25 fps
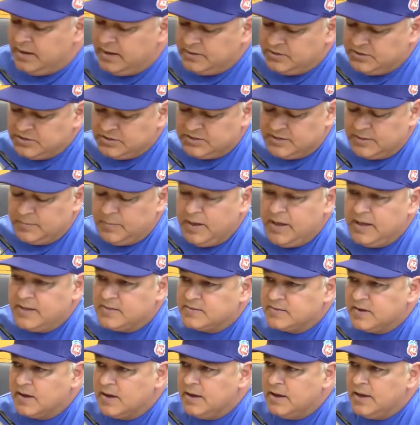just
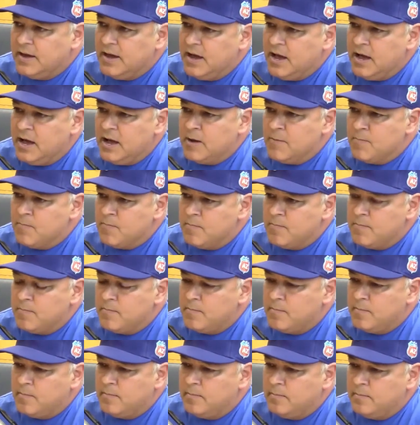depends.
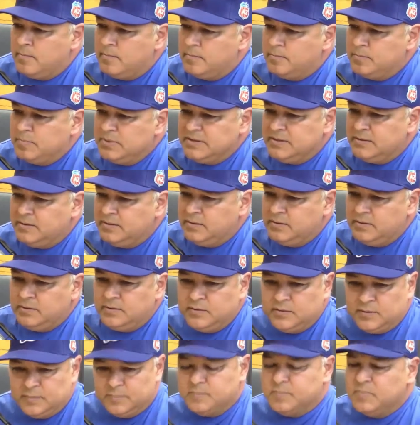But
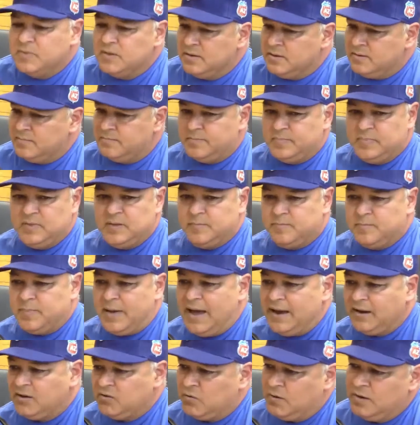the
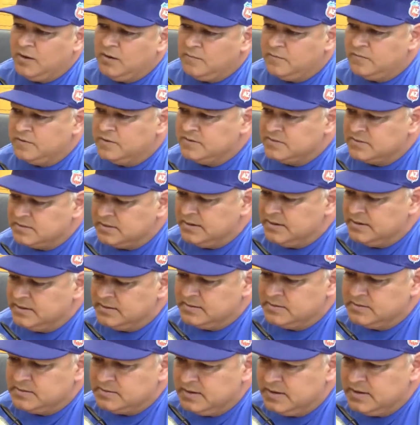Pac-12
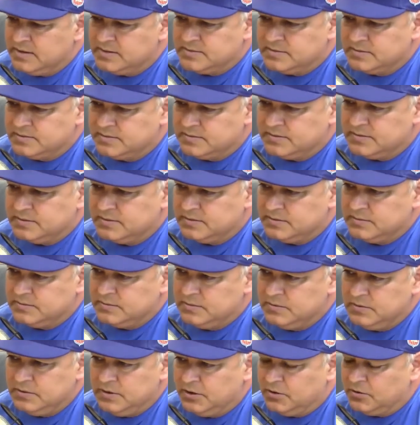is
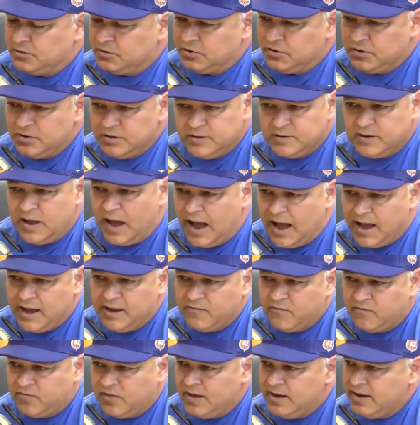good, high
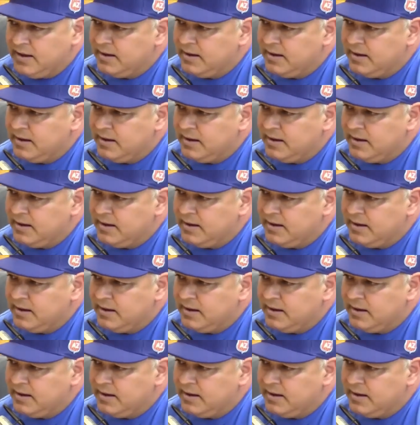flying